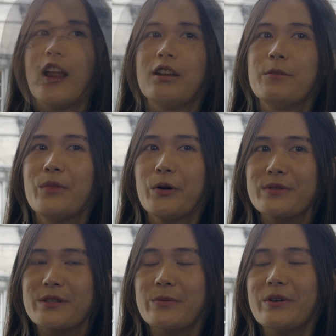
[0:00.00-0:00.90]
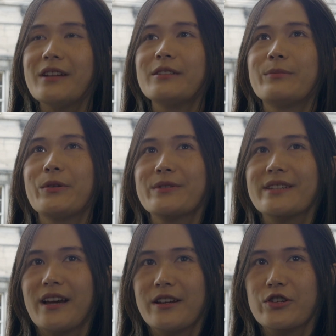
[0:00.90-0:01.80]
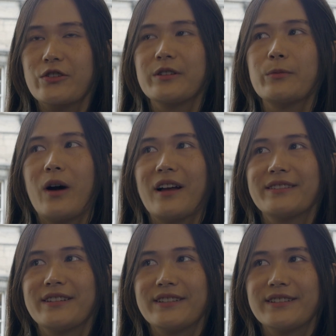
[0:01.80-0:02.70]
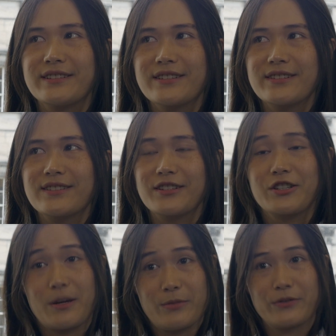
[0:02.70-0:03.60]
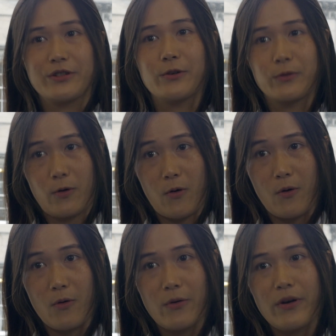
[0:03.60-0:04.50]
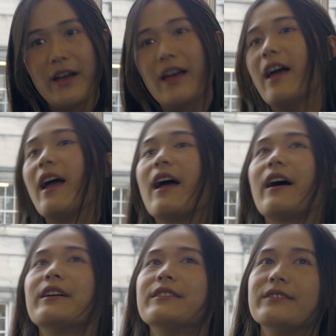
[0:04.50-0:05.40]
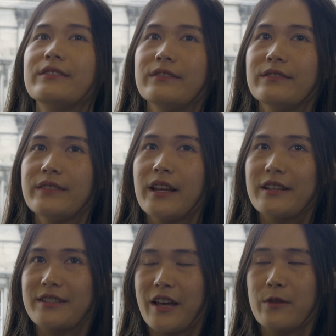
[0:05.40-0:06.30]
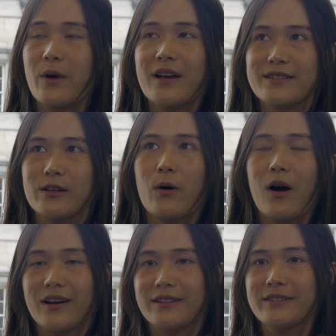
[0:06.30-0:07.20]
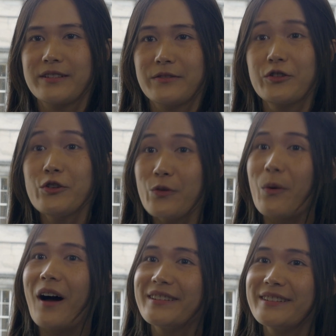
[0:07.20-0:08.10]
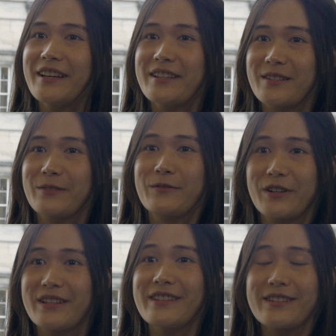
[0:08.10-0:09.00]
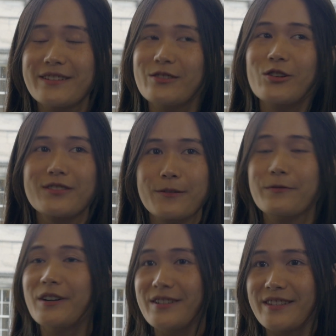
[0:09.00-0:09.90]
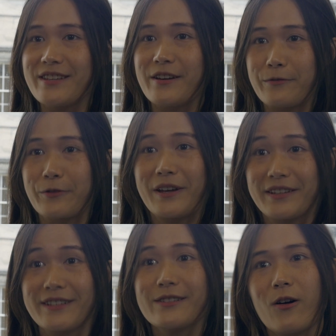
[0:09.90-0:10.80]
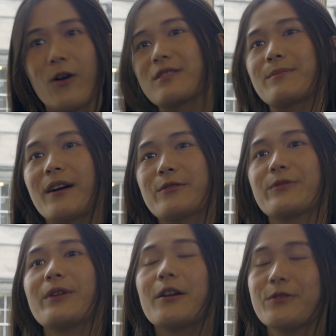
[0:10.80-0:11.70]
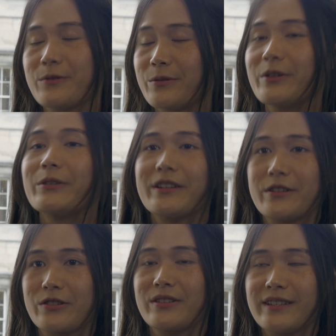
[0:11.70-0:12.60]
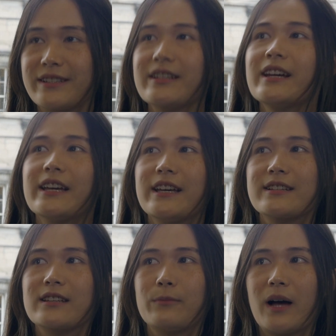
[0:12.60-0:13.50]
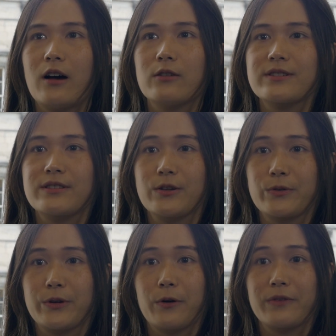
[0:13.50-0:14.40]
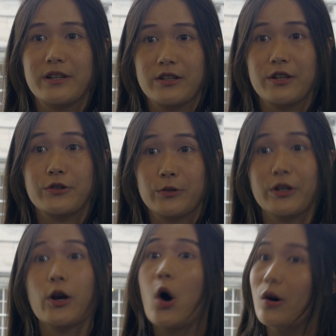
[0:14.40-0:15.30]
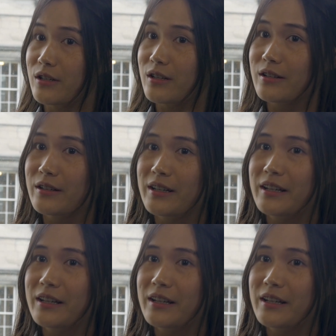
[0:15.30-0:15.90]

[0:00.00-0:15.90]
The most I enjoyed one is the WTO law, and the second one is a quite new one. It's just the first year for running this course, but I do really enjoy it. It's about theory of international legal order.